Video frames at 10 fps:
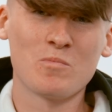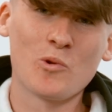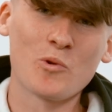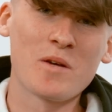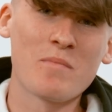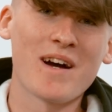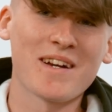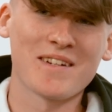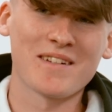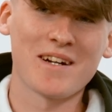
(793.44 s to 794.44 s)
looking
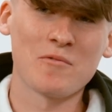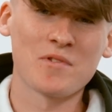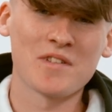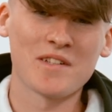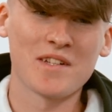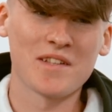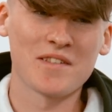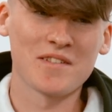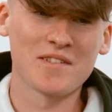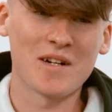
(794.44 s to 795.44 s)
back, I would say that
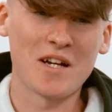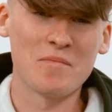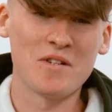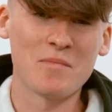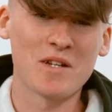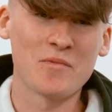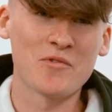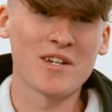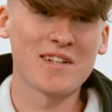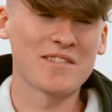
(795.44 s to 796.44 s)
IB made me
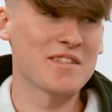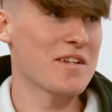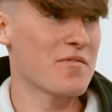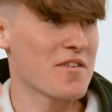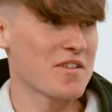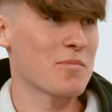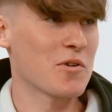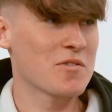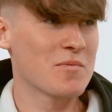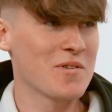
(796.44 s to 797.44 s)
realize that everything is
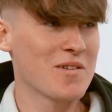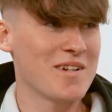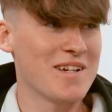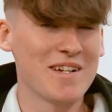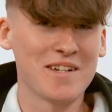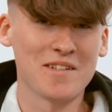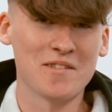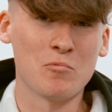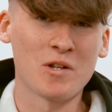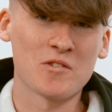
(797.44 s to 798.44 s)
possible.
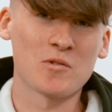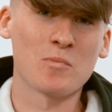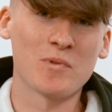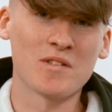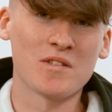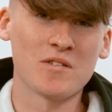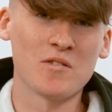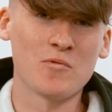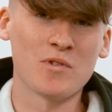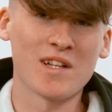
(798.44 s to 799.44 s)
And once you complete it,
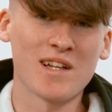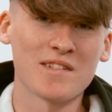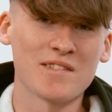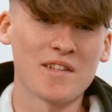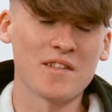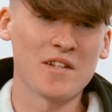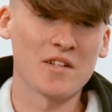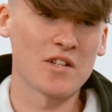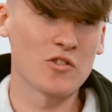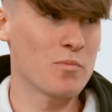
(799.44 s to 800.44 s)
you realize that
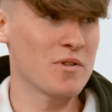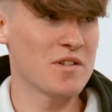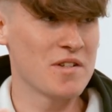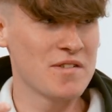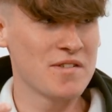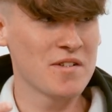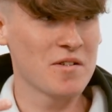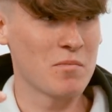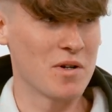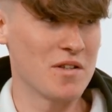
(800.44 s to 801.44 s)
it has not been easy,
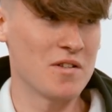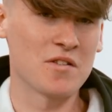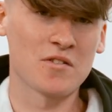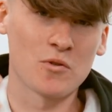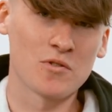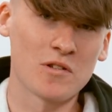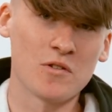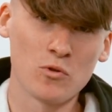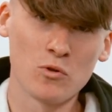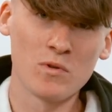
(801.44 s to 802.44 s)
but it is totally
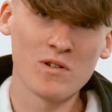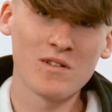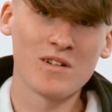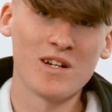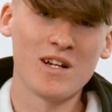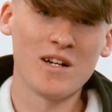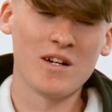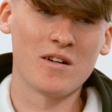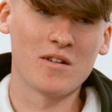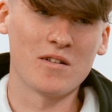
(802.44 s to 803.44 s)
doable.
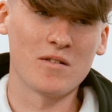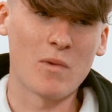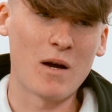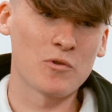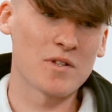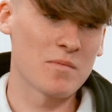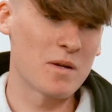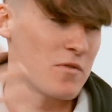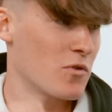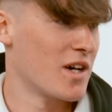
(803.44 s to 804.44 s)
I would say
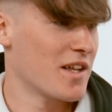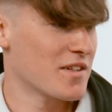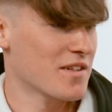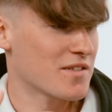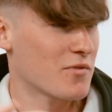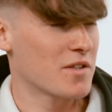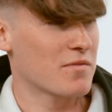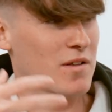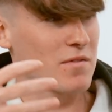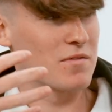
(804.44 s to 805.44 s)
maybe for Daniel's grade
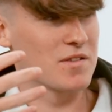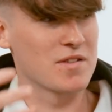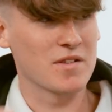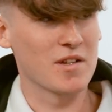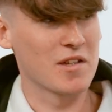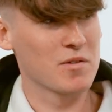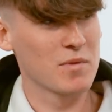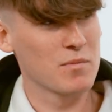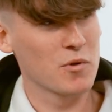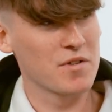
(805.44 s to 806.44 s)
12 is a little
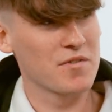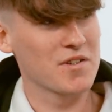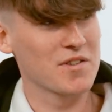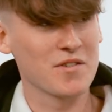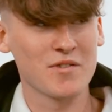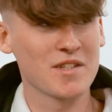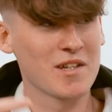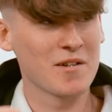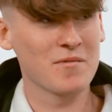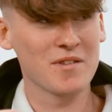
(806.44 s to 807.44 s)
bit more difficult than grade
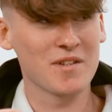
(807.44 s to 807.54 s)
11,